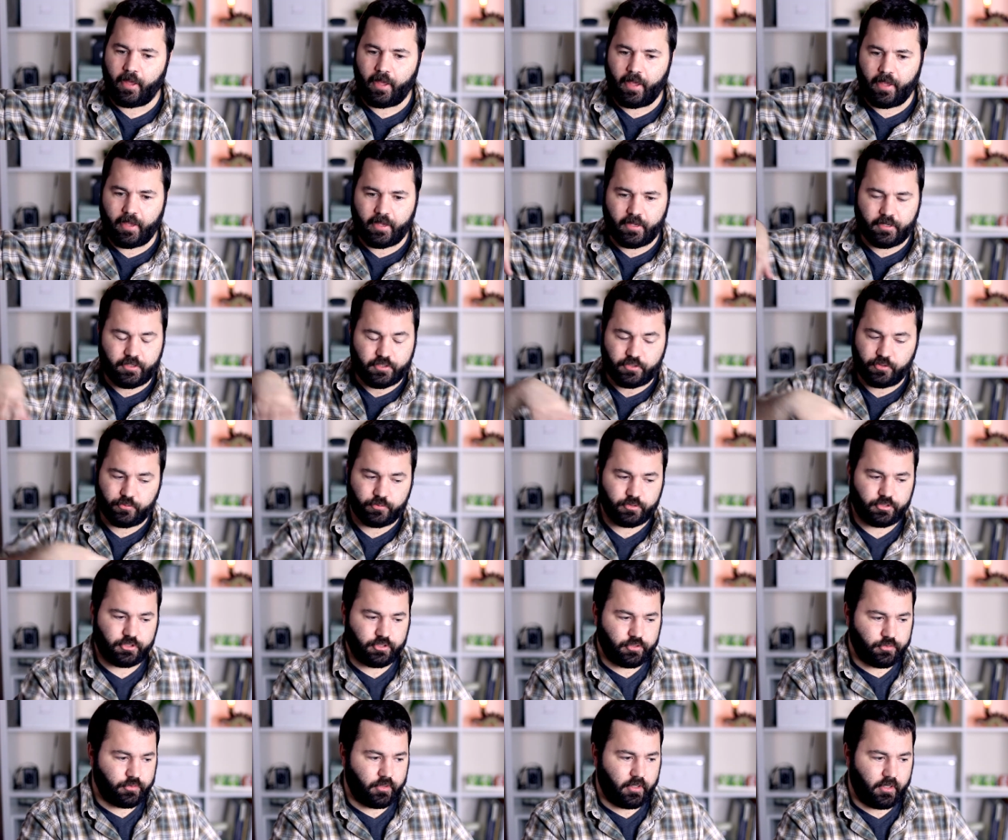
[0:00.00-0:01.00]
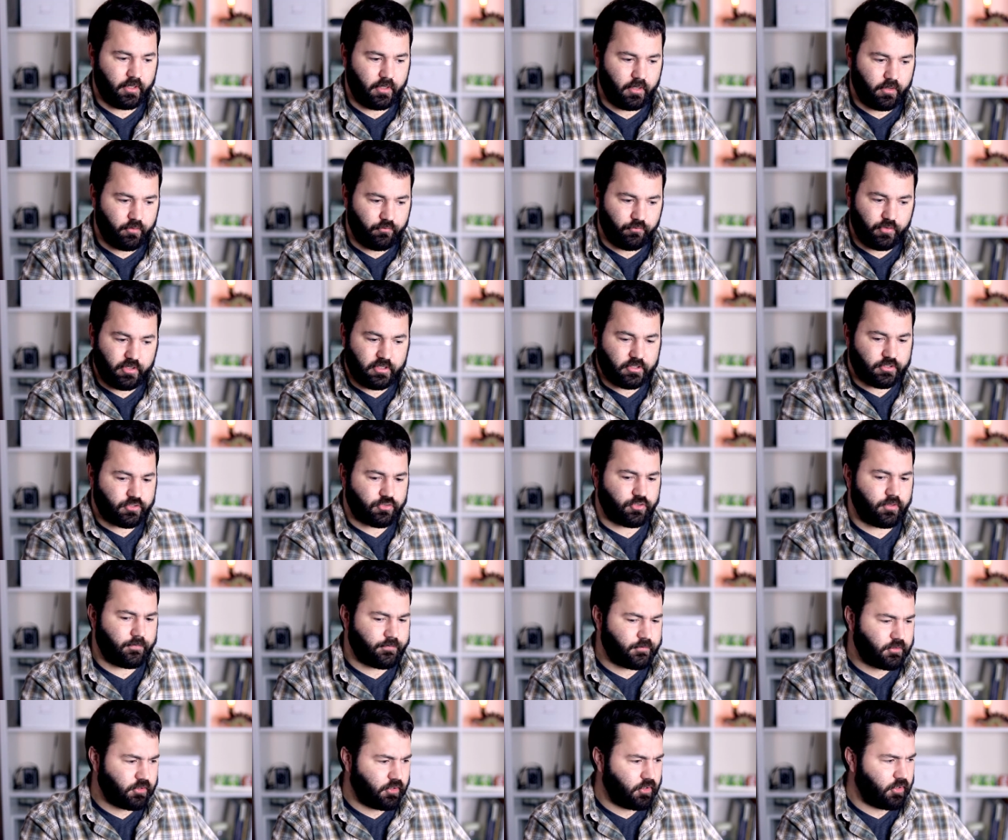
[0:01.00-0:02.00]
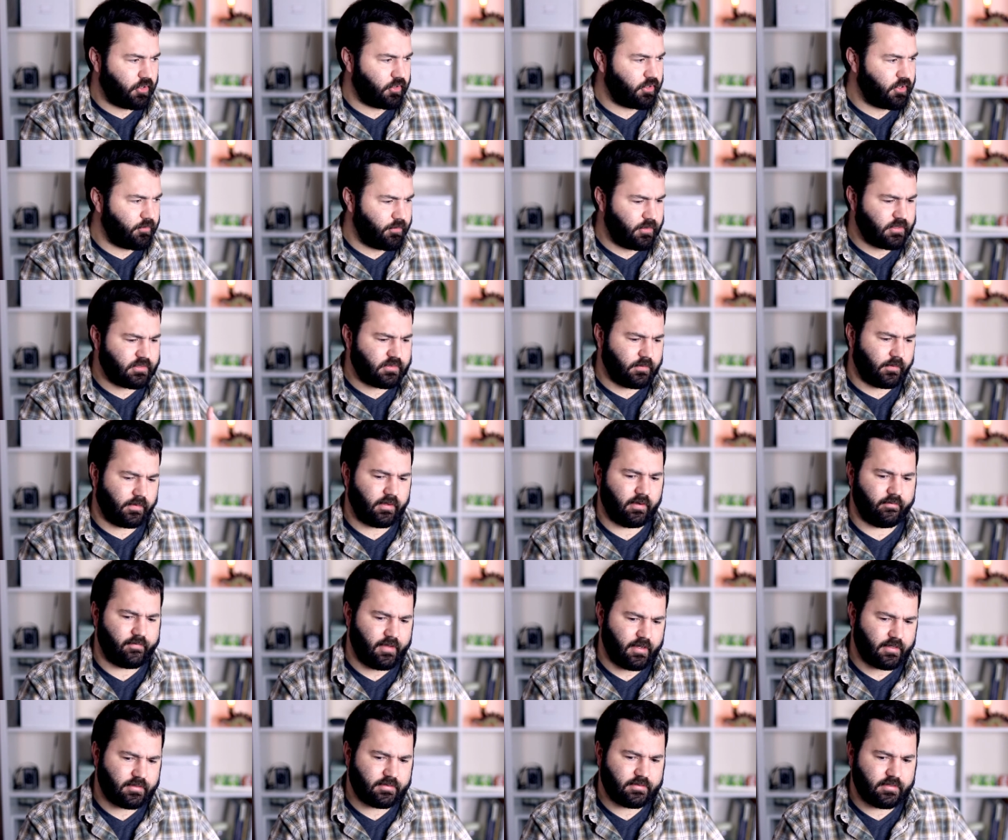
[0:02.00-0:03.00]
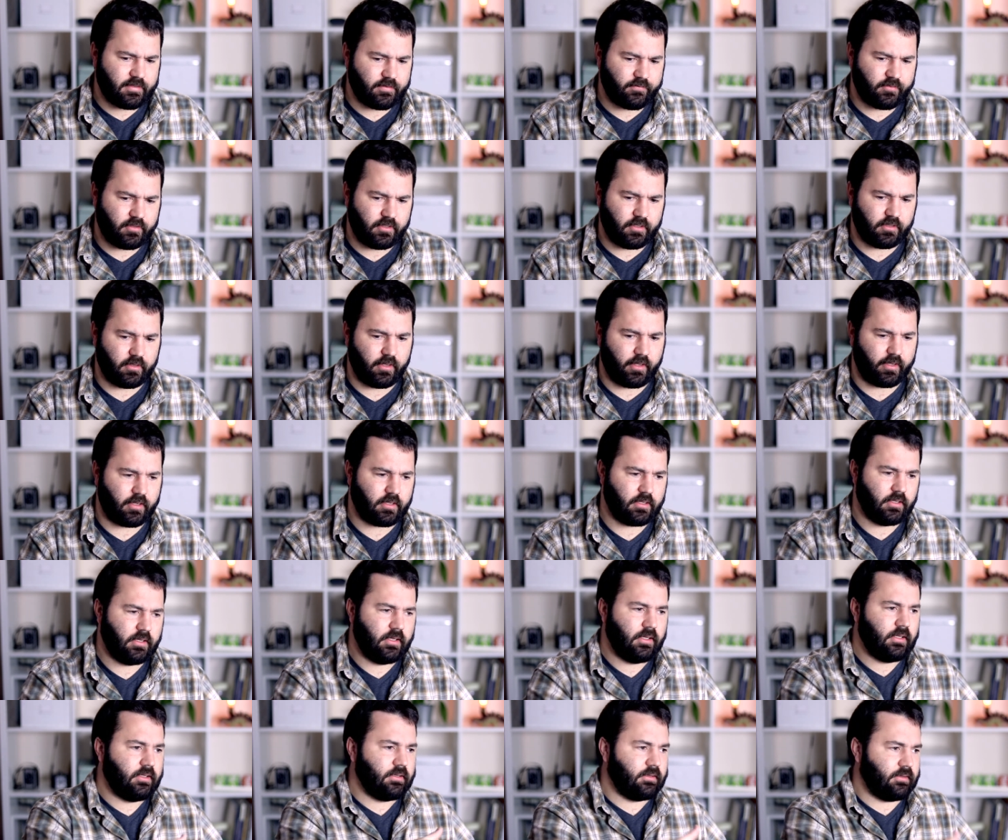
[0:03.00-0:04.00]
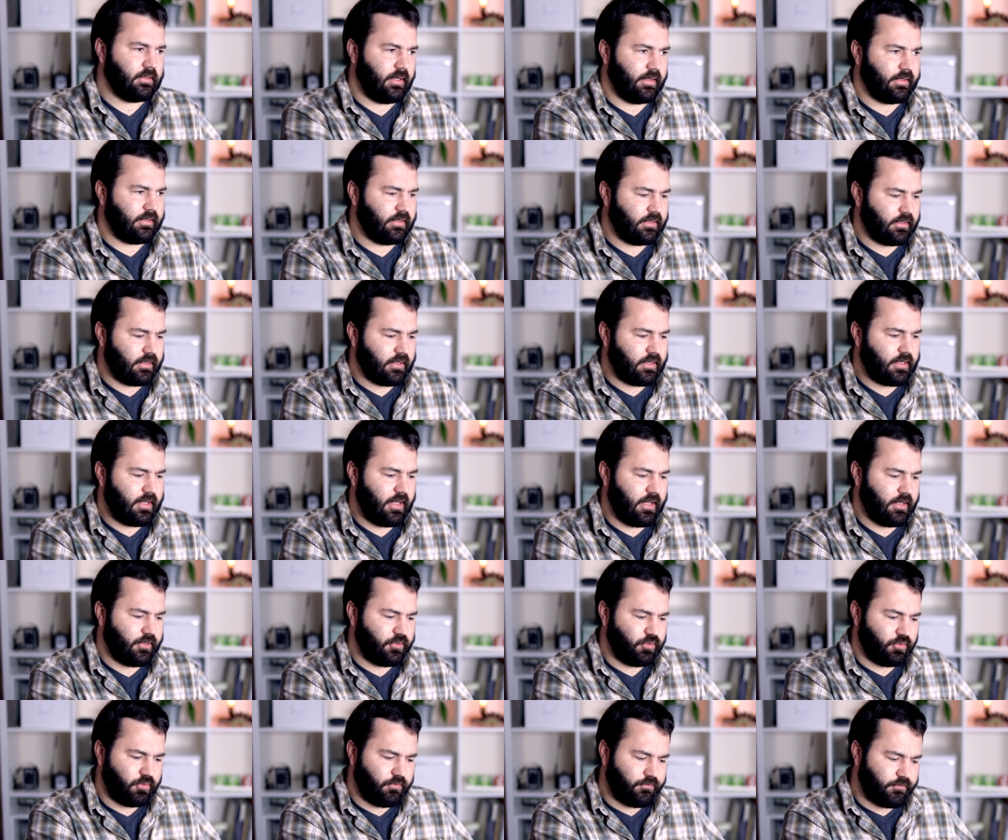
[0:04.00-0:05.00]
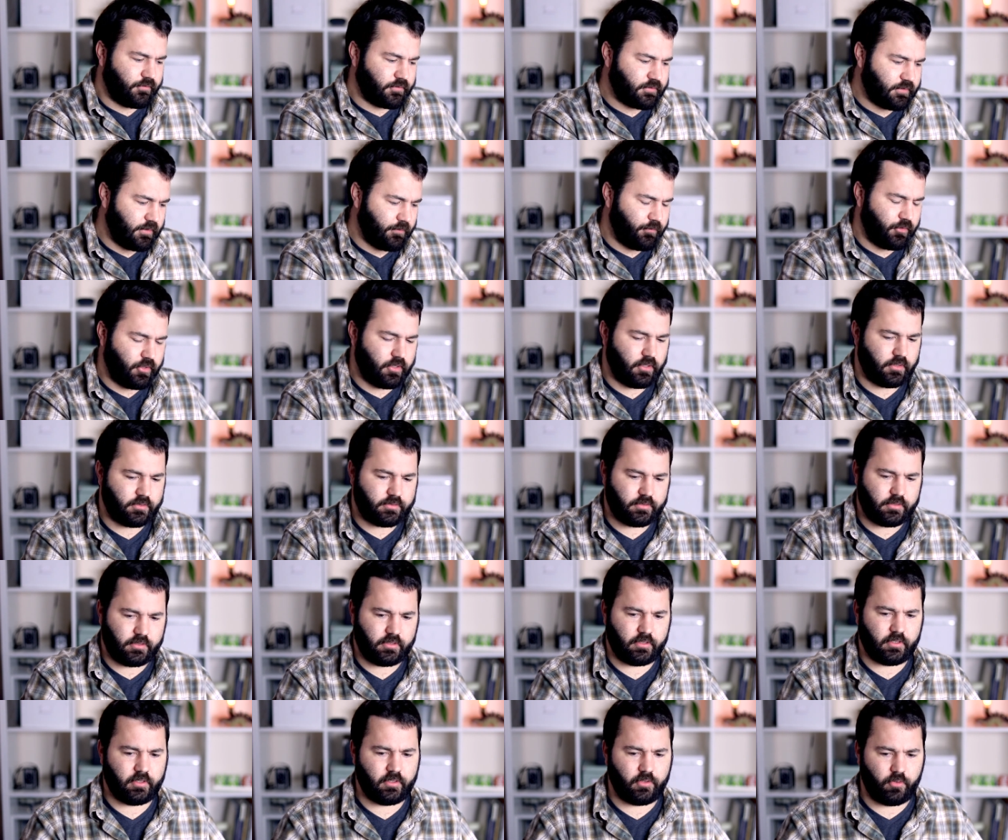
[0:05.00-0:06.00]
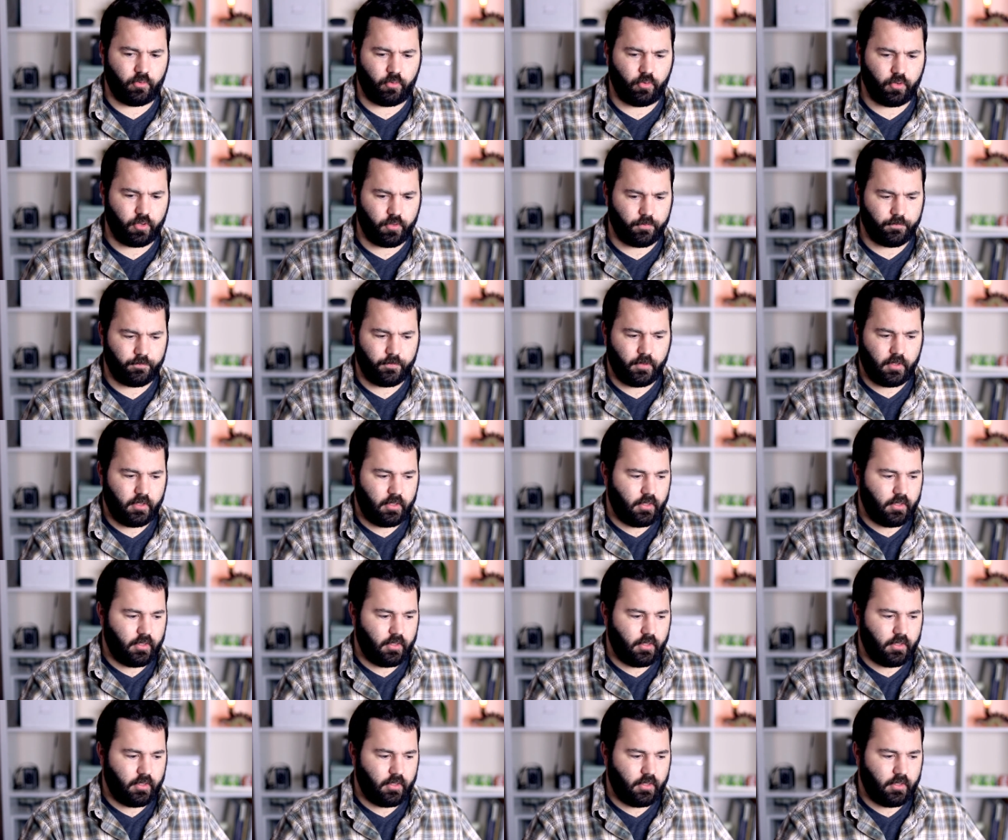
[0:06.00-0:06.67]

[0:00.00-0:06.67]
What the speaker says: And you would do read a scripture, or there'd be some kind of activity like lighting a candle for some reason, or